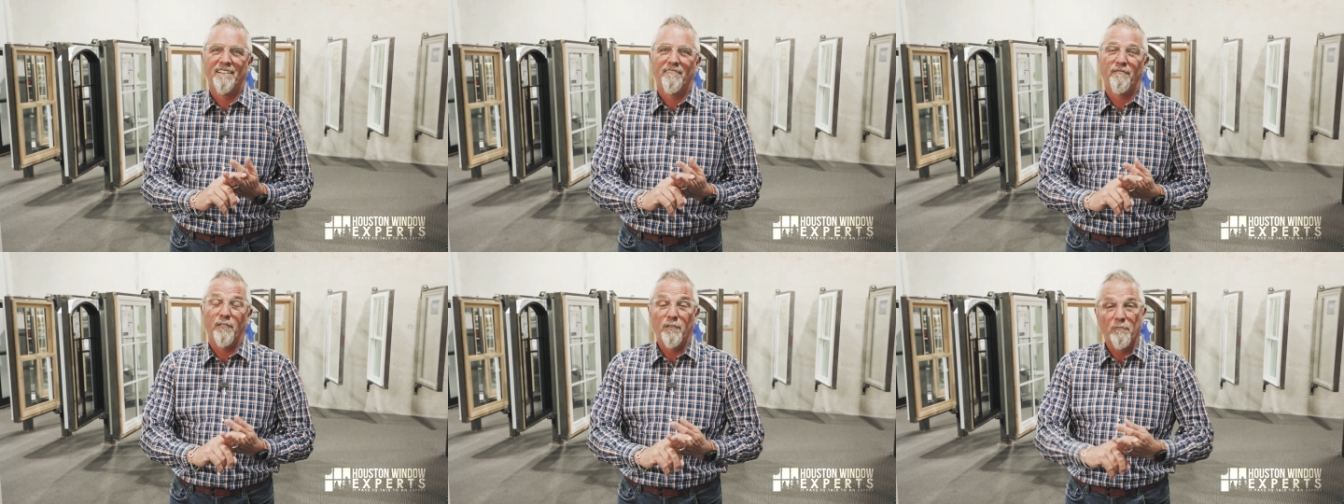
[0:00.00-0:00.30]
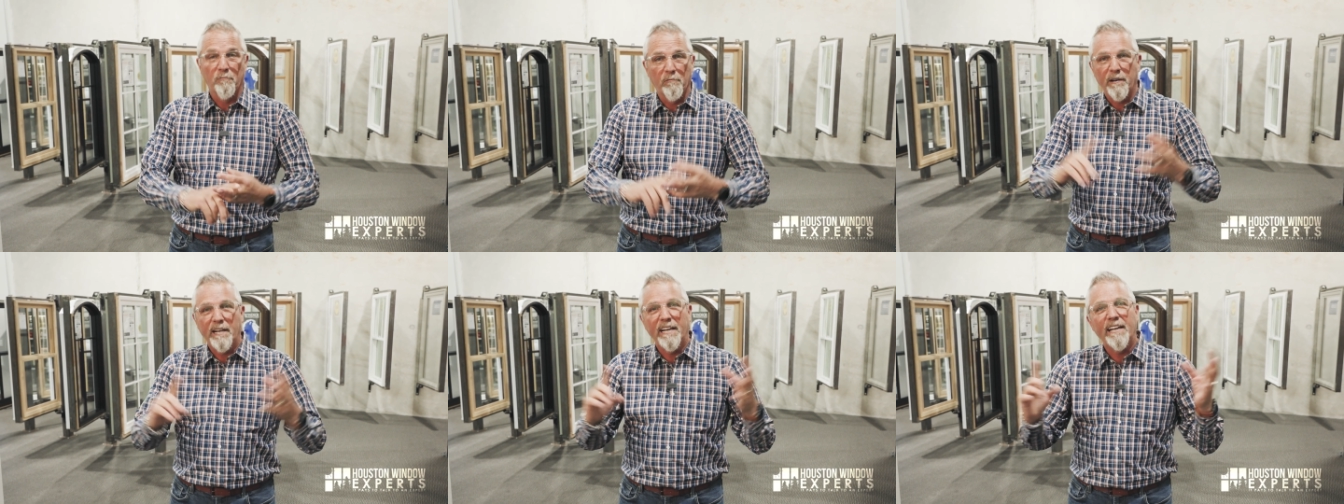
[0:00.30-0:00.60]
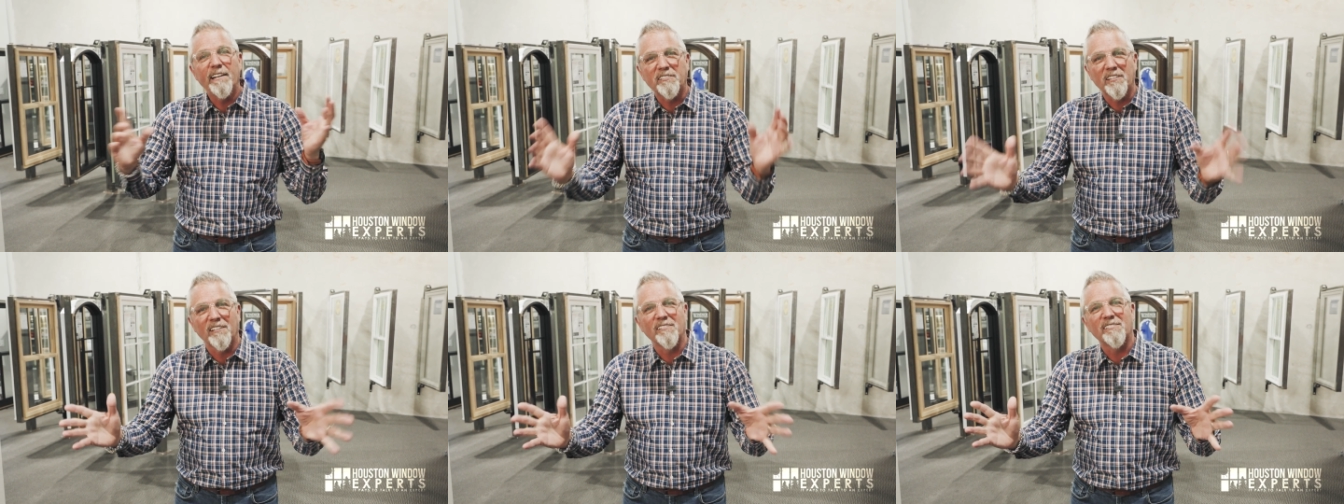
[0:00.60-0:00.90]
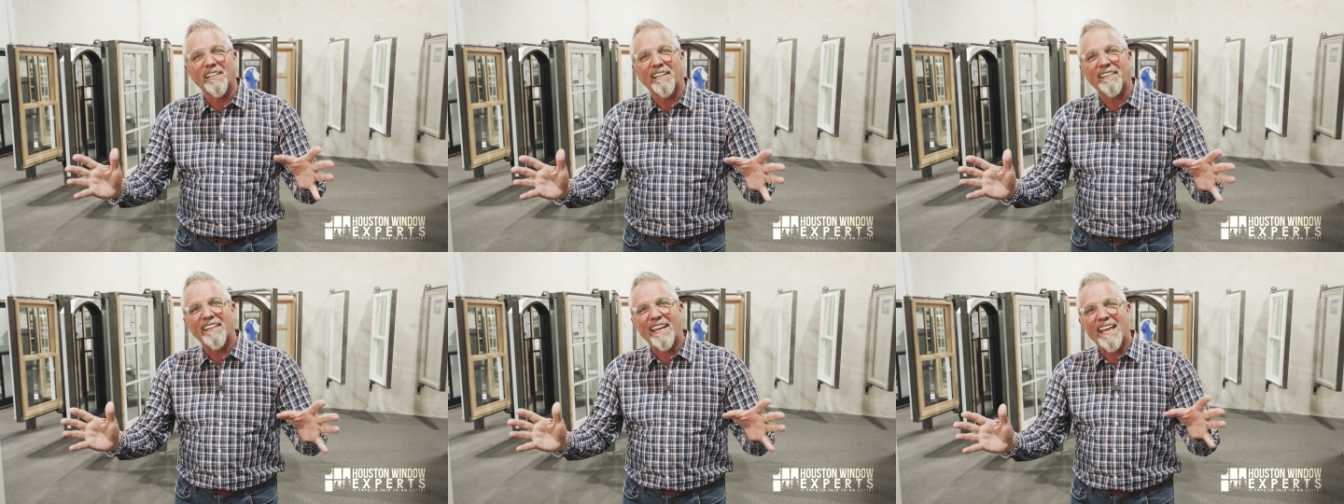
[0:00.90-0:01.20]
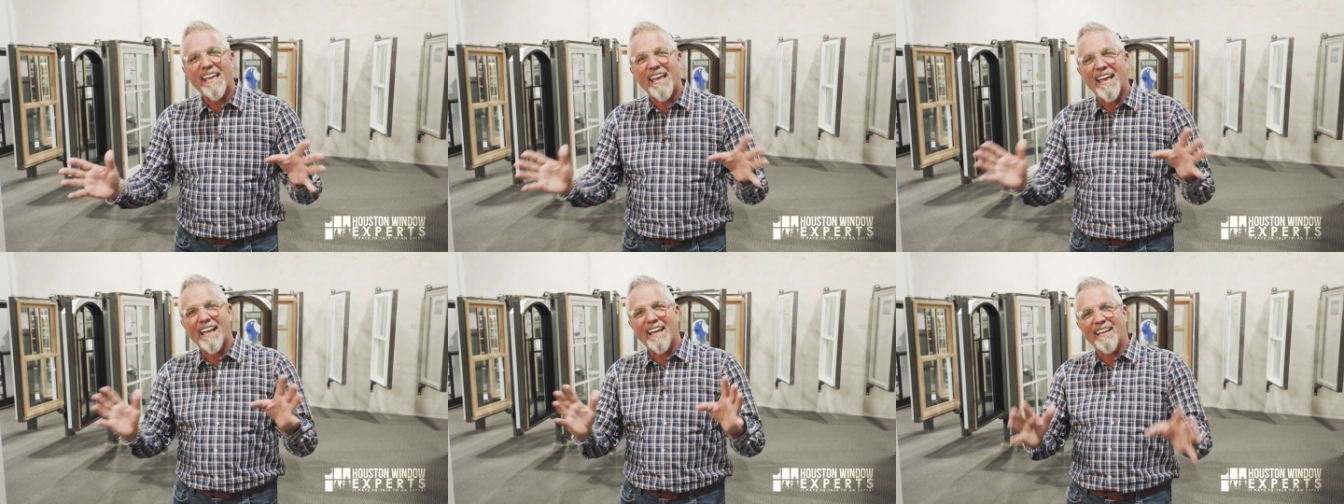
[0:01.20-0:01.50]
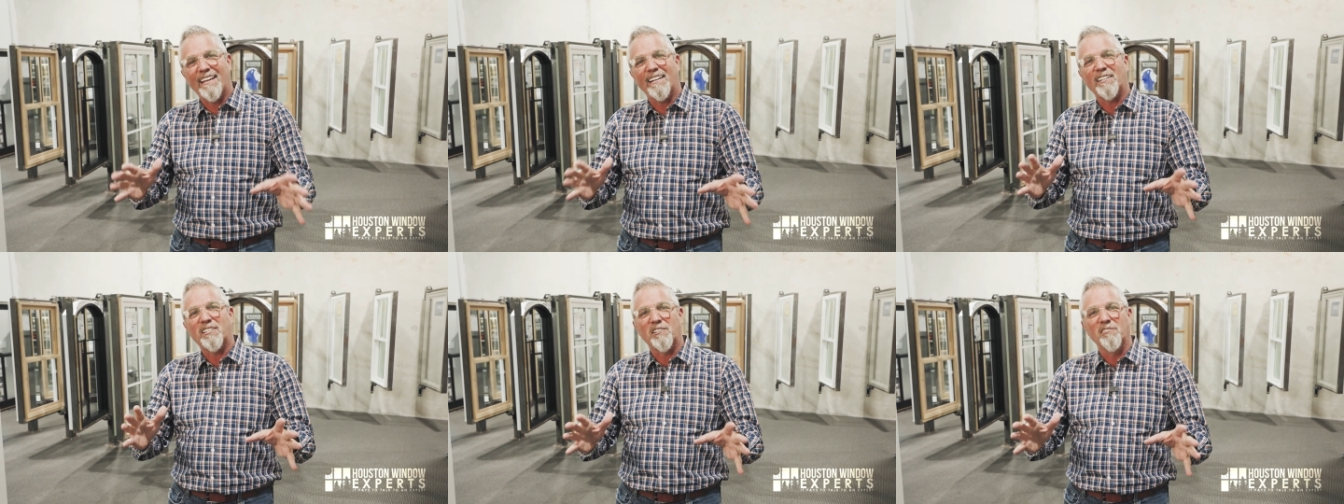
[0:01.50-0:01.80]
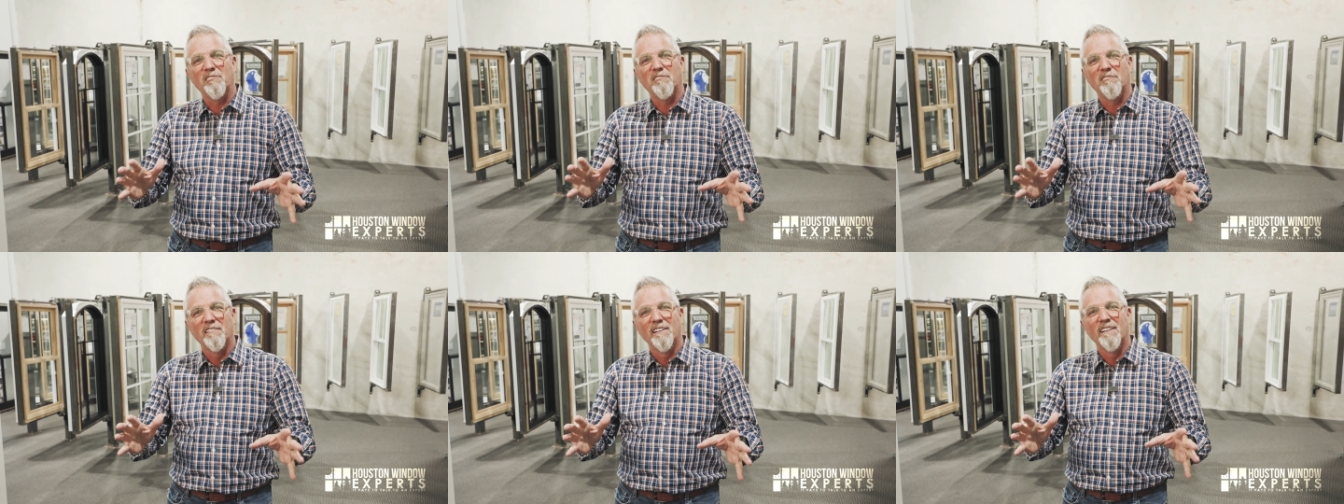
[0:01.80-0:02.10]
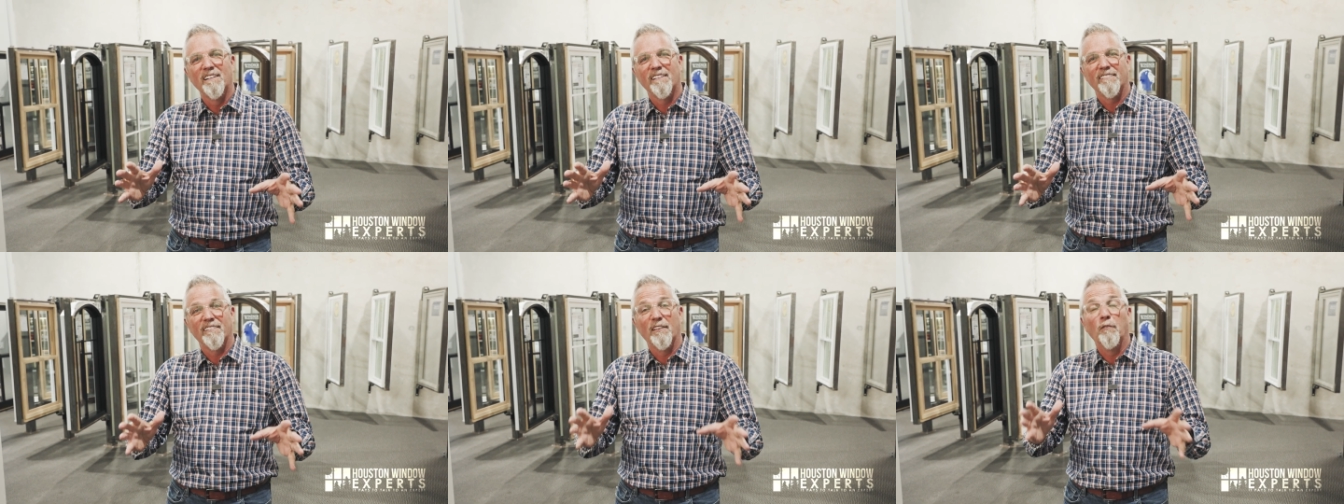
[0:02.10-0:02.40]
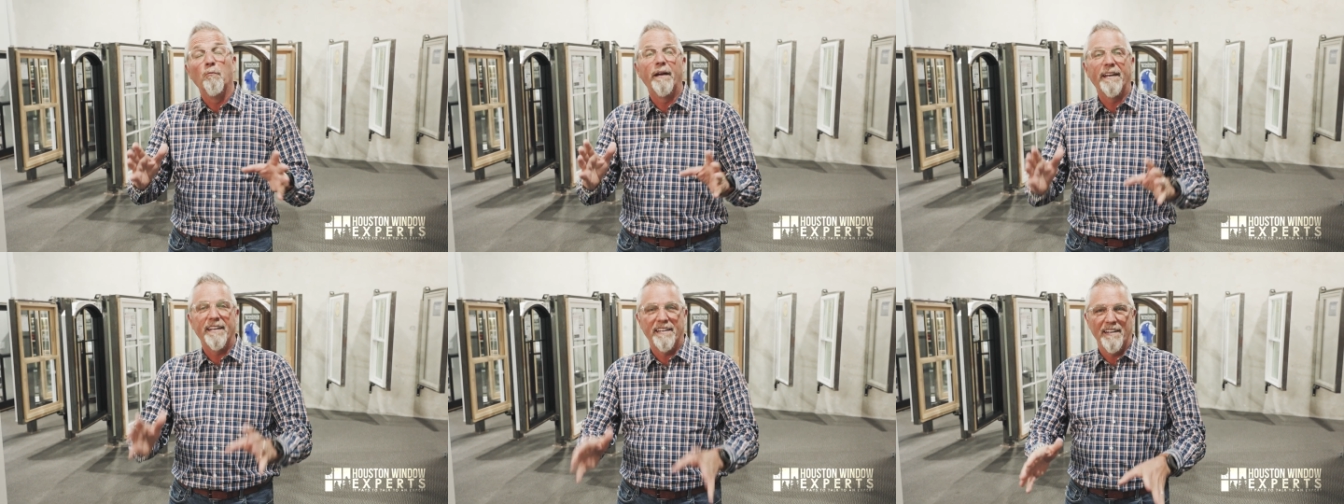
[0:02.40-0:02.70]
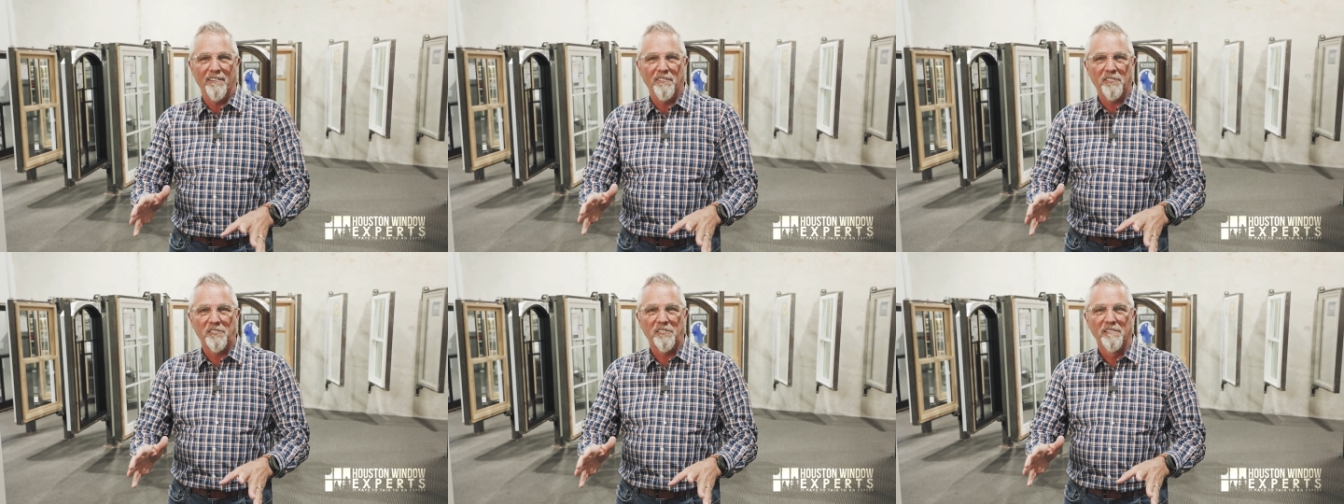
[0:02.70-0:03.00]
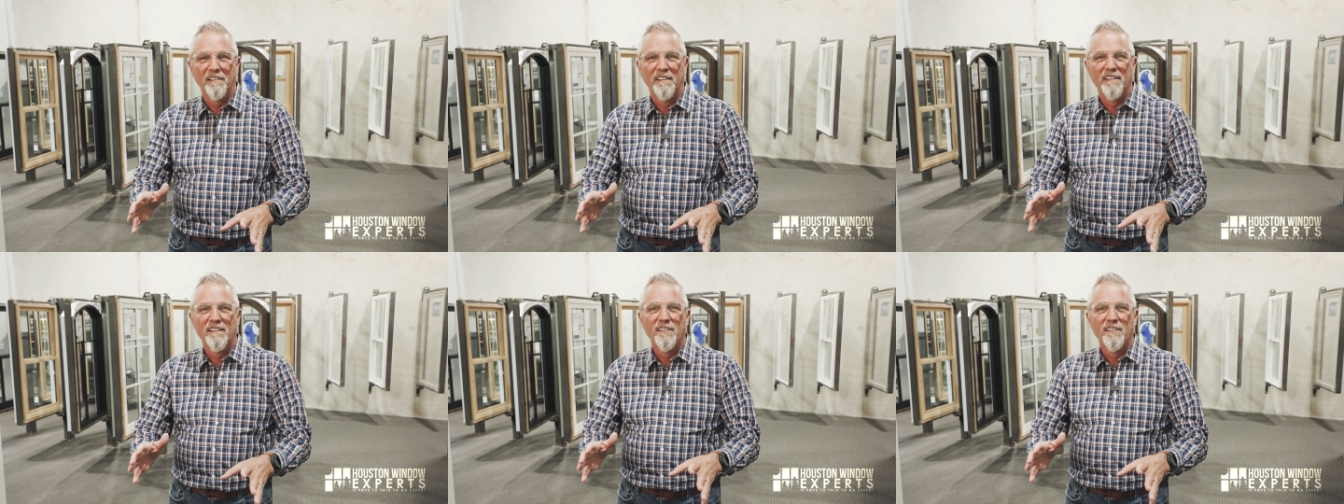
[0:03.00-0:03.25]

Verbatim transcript: for reasons that they can't get you the windows.